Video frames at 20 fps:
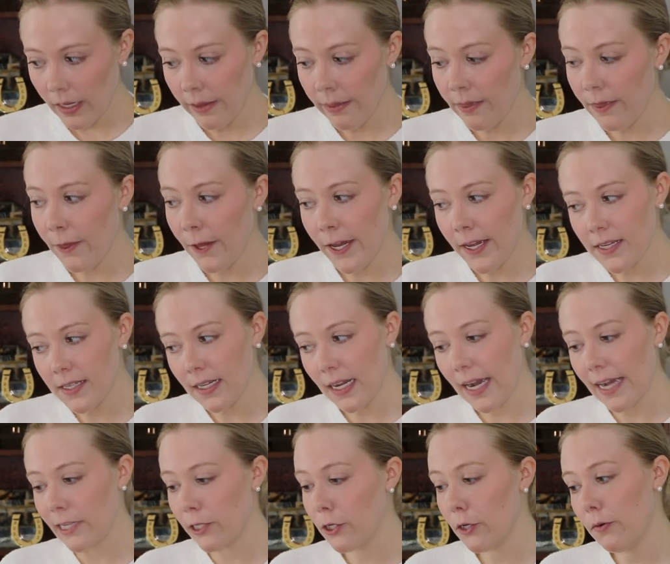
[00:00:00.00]
And this
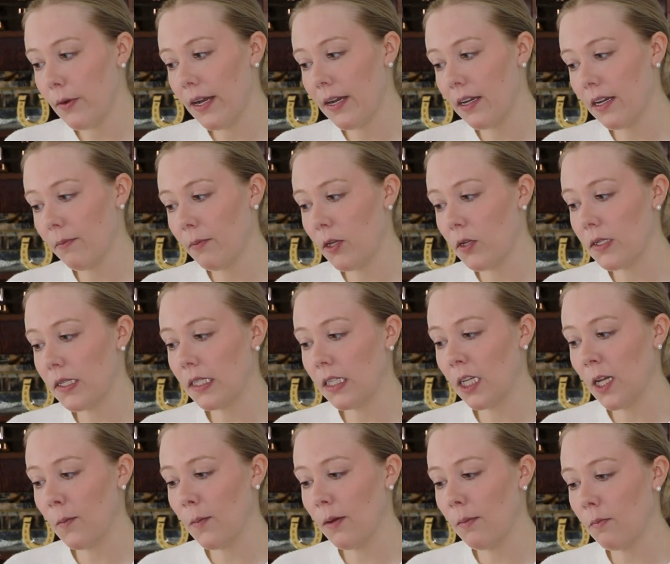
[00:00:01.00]
I do end up using
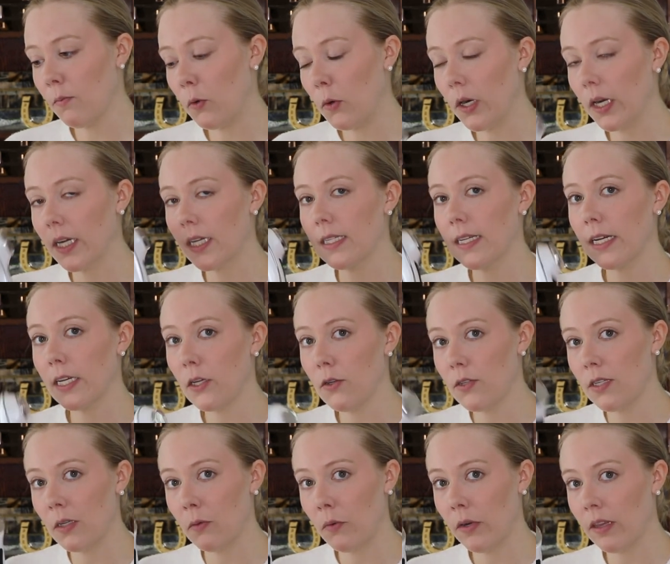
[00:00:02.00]
a little bit more because I
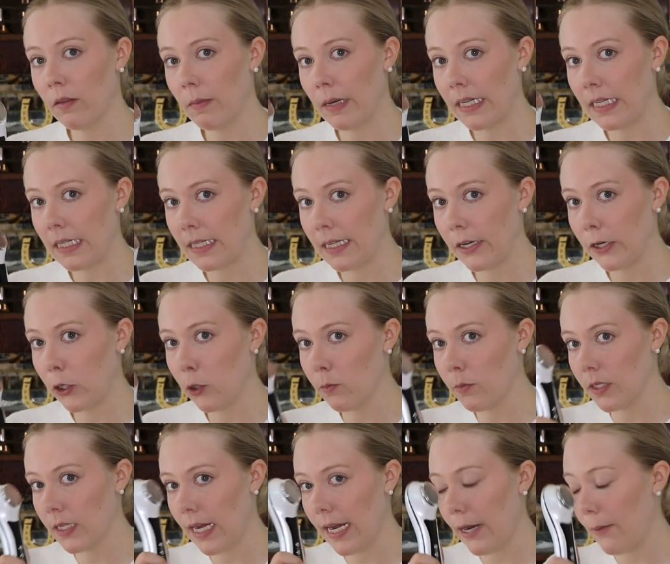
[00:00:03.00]
use it with my
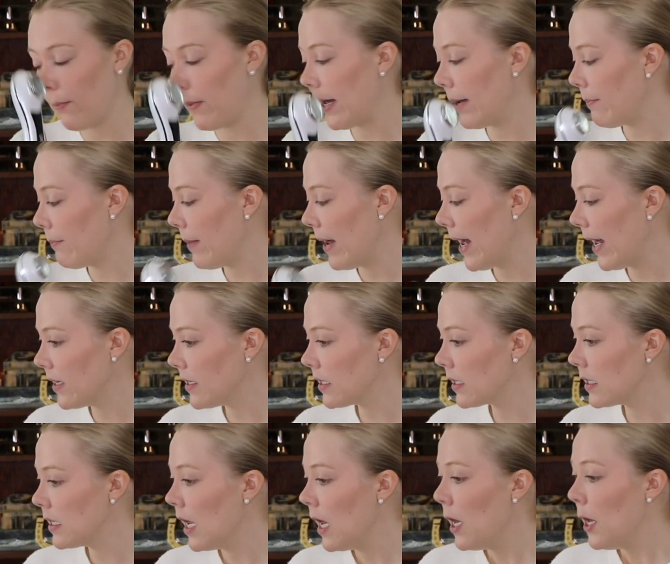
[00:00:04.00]
serums and my
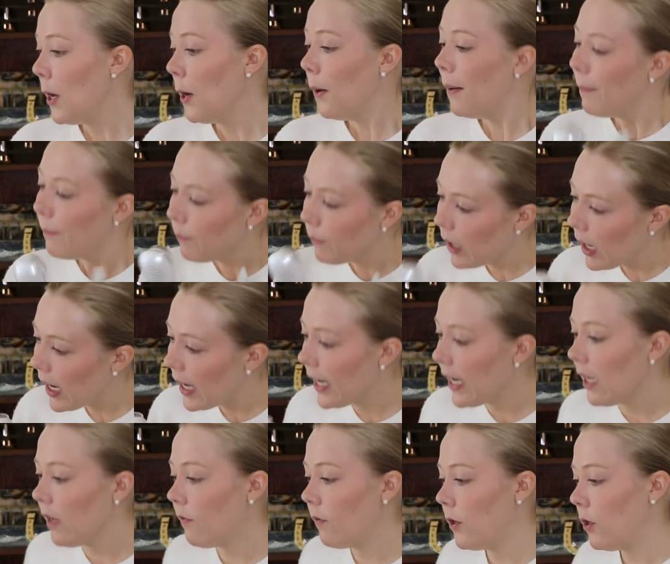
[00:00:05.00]
masks.
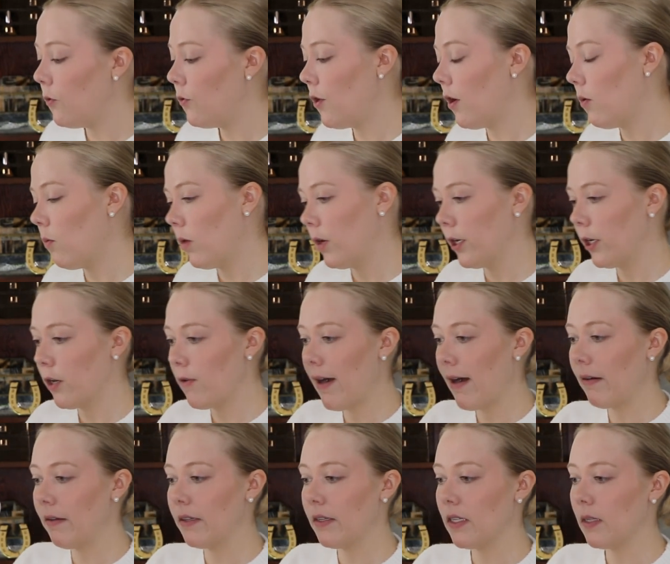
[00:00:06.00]
But if you don't want to go
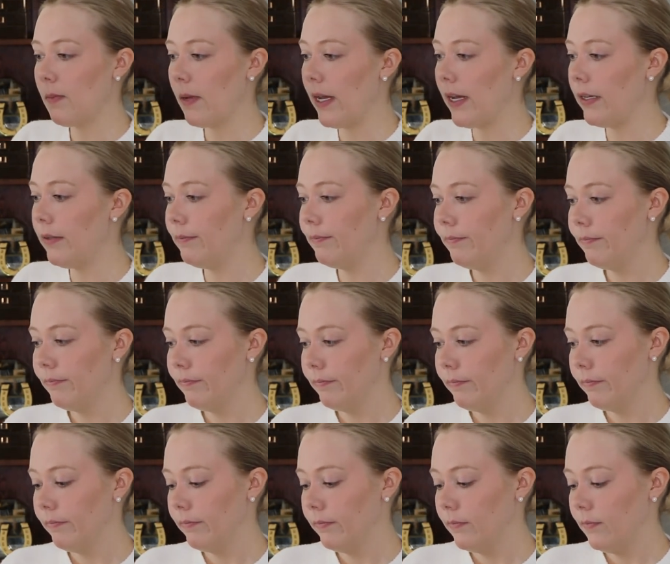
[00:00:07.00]
out and spend
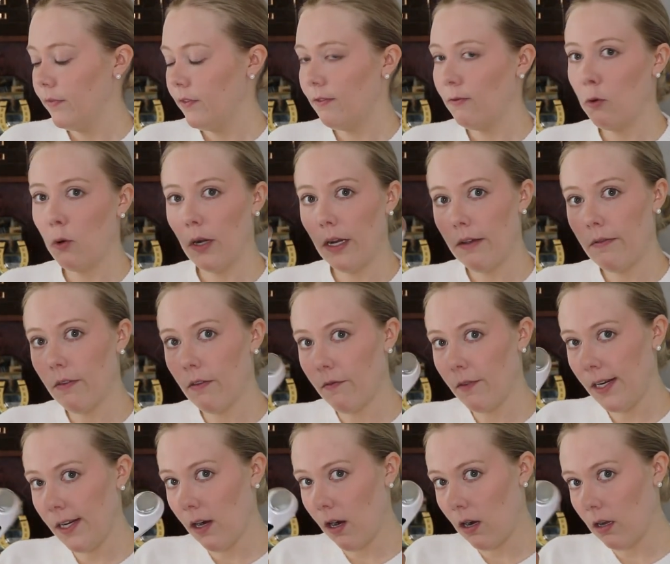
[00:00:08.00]
$40,
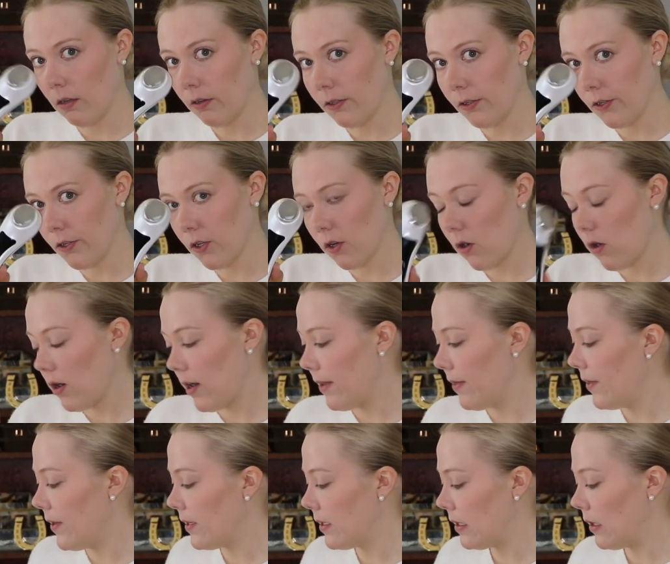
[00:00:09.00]
$50
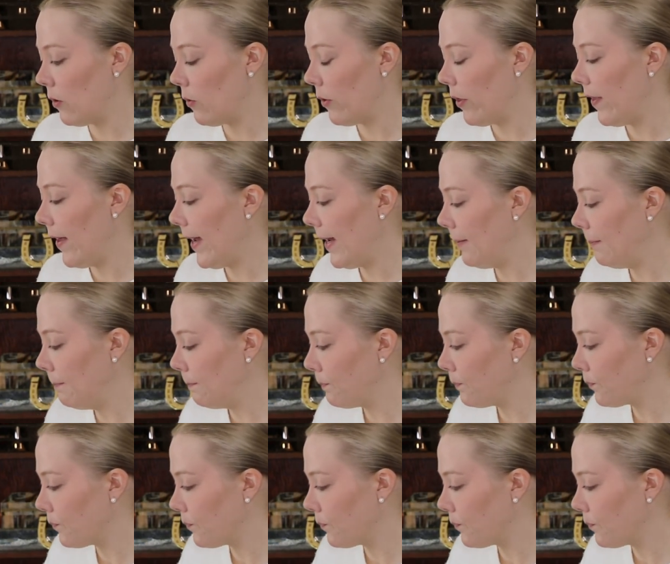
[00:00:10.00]
on this little thing,